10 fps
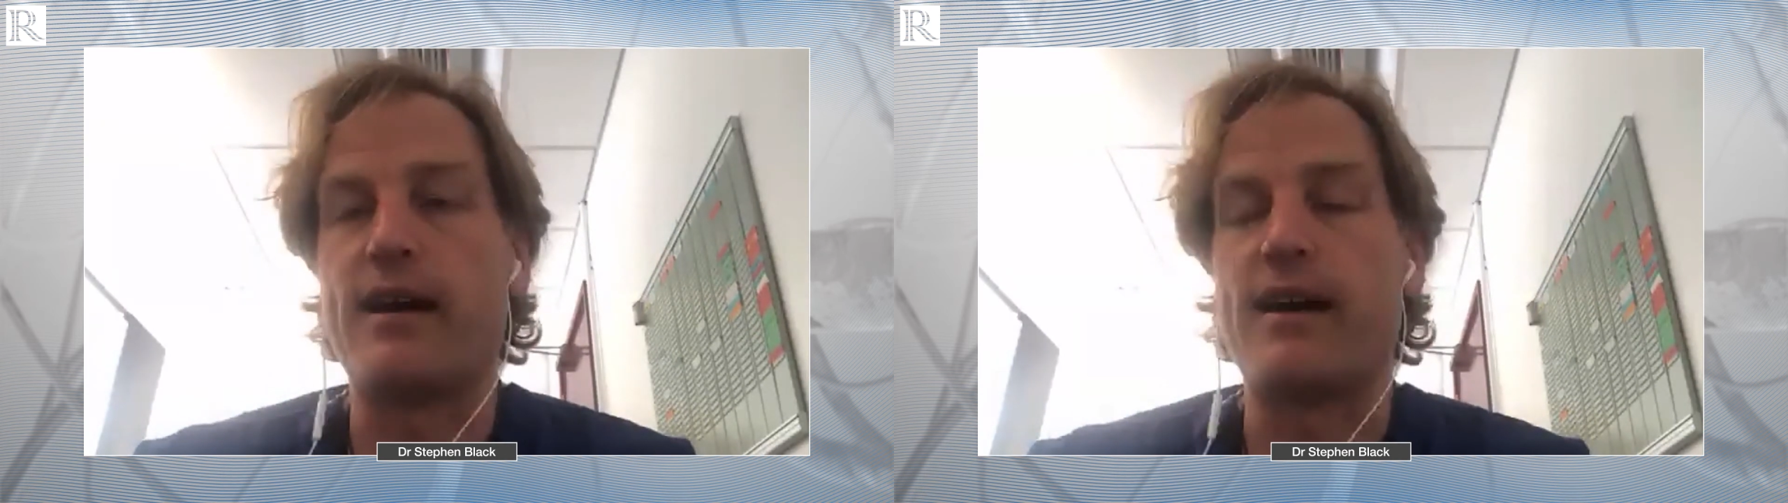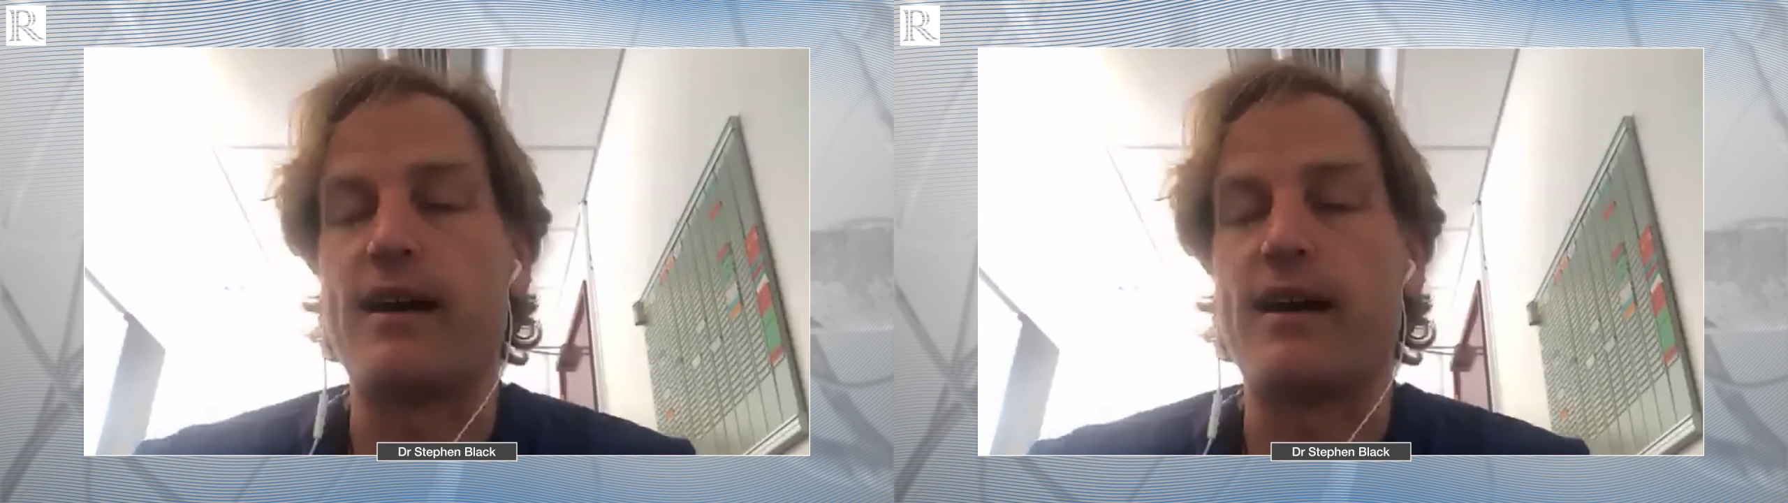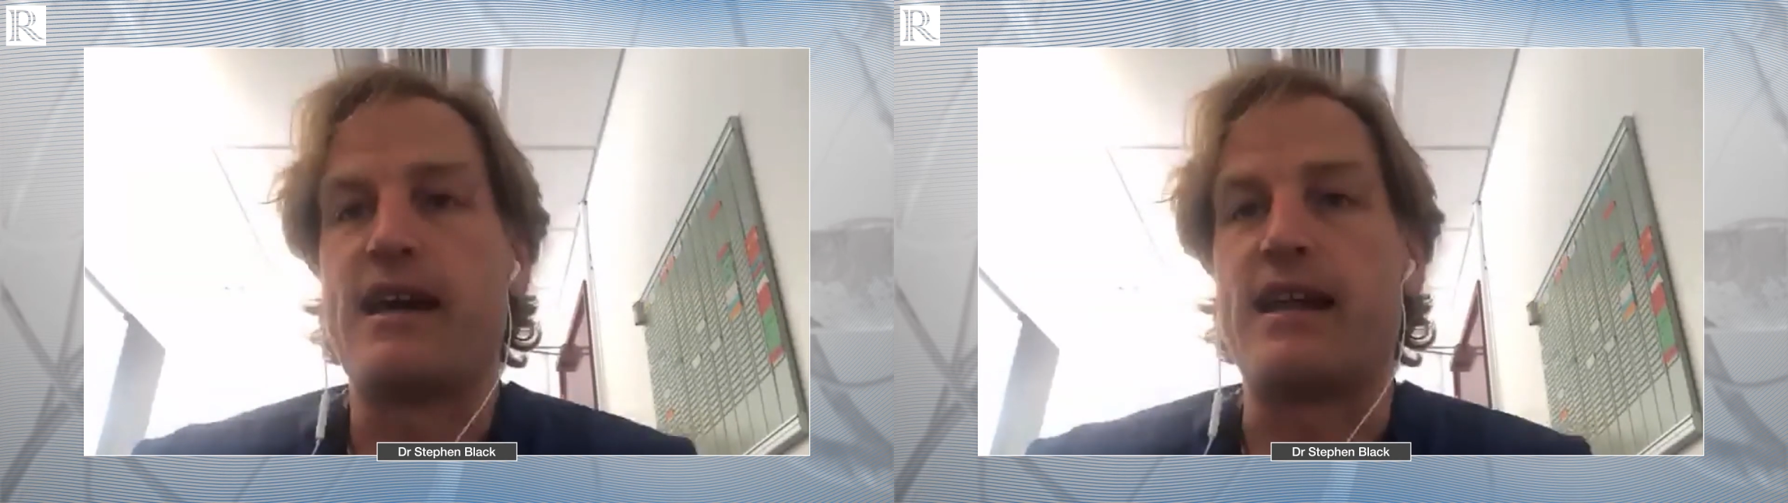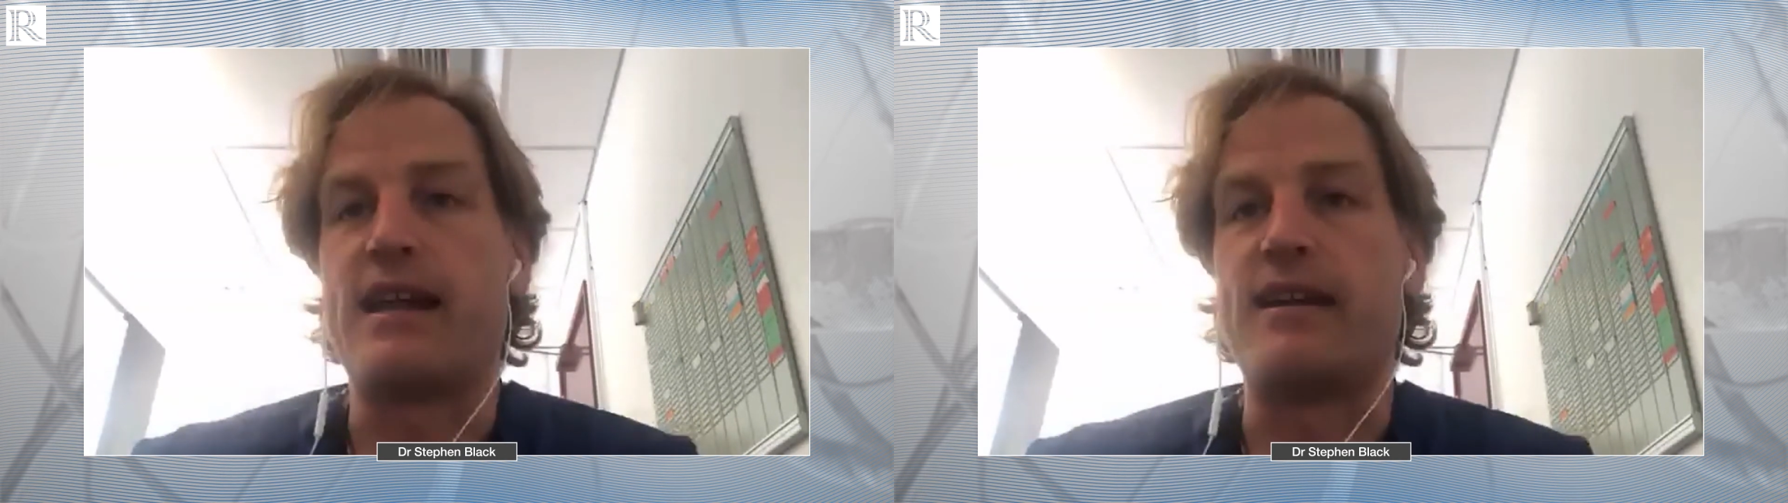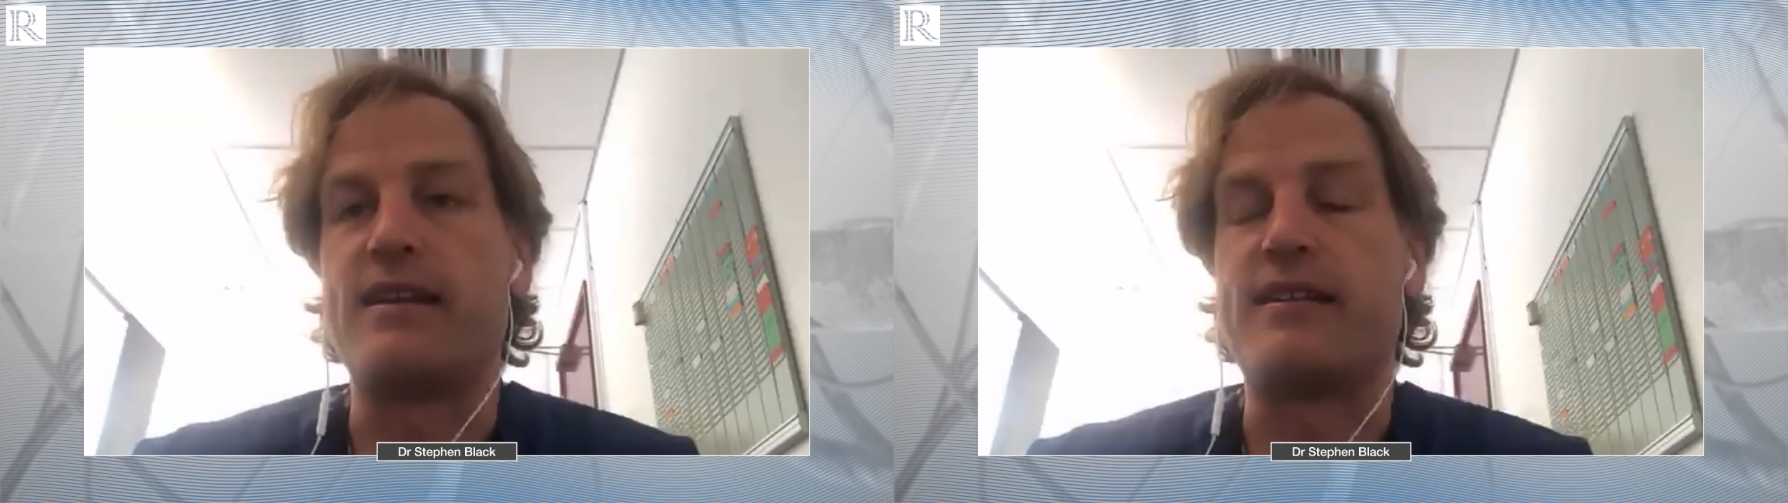in all
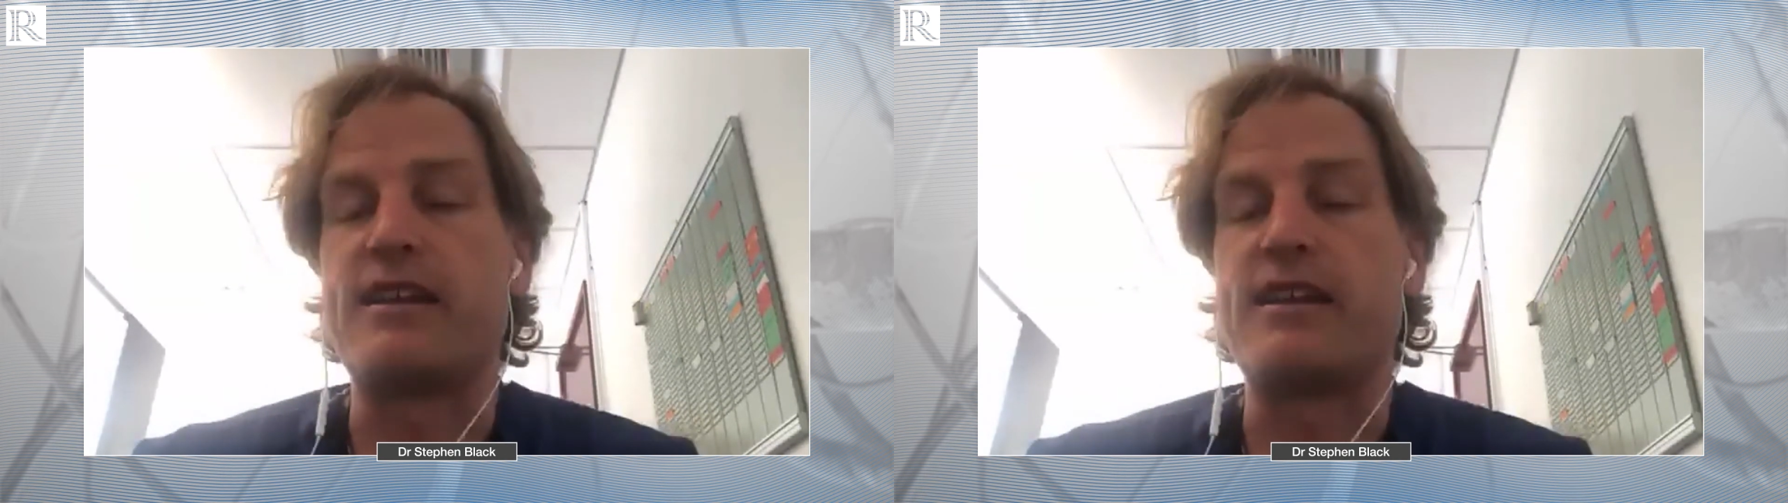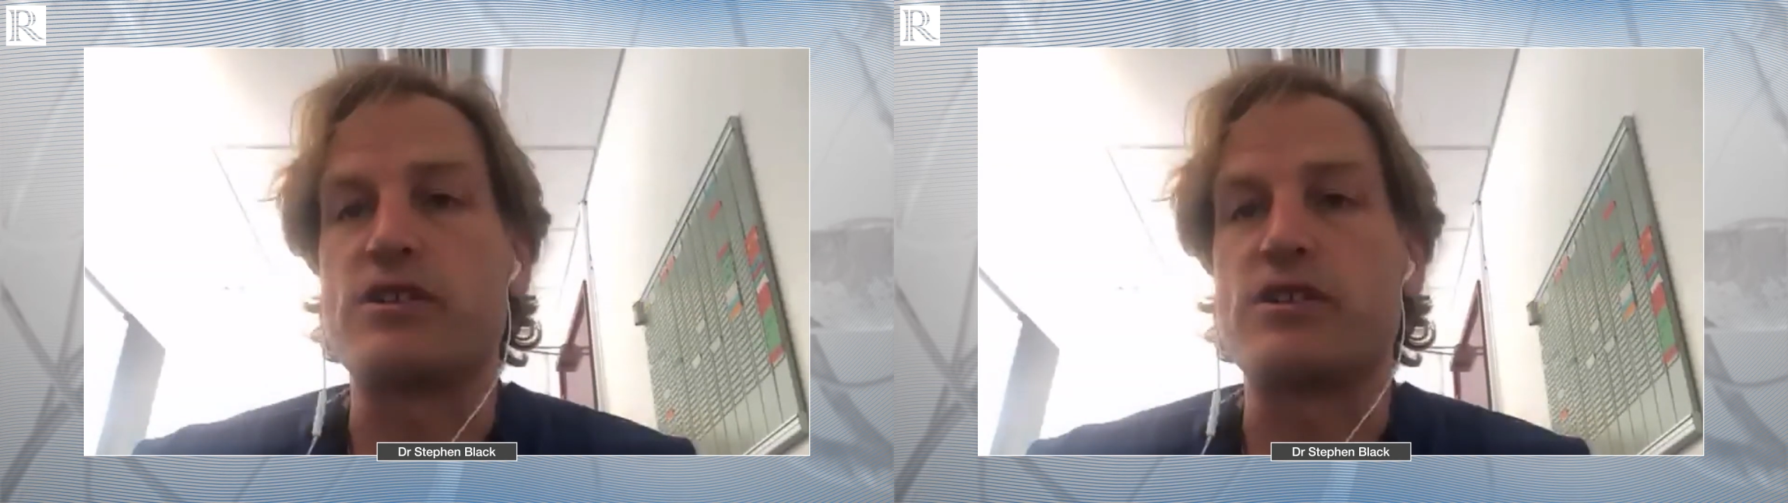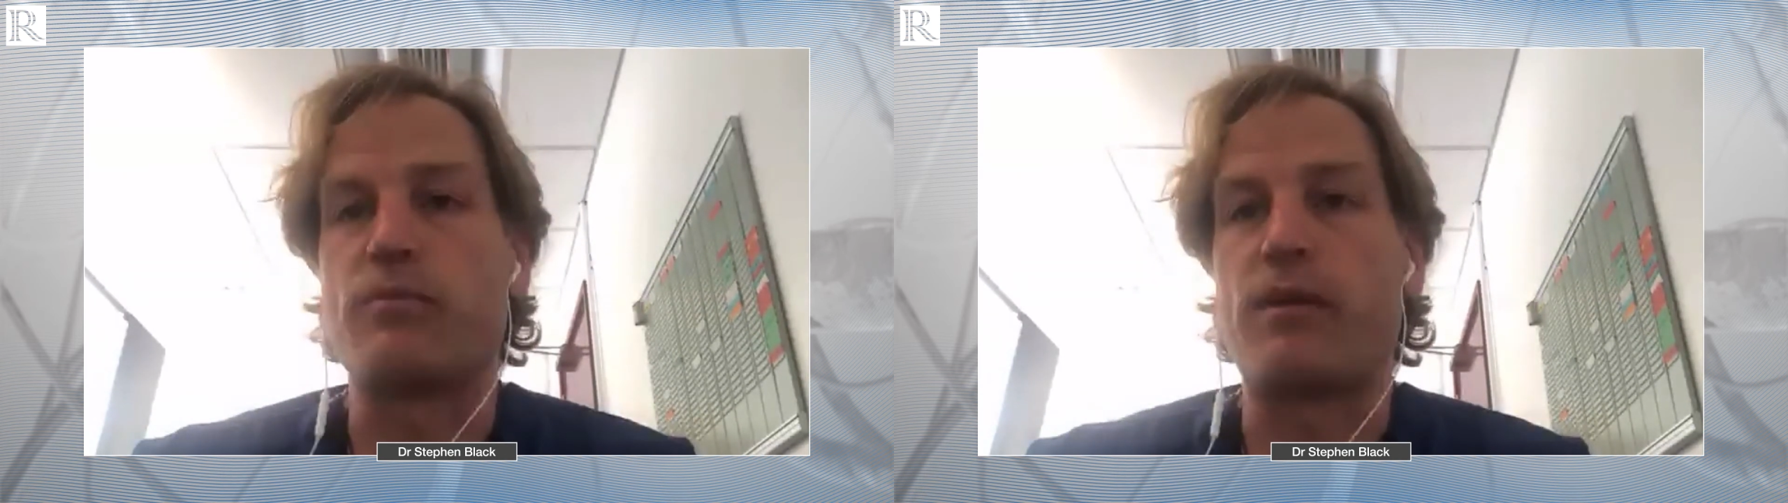patients.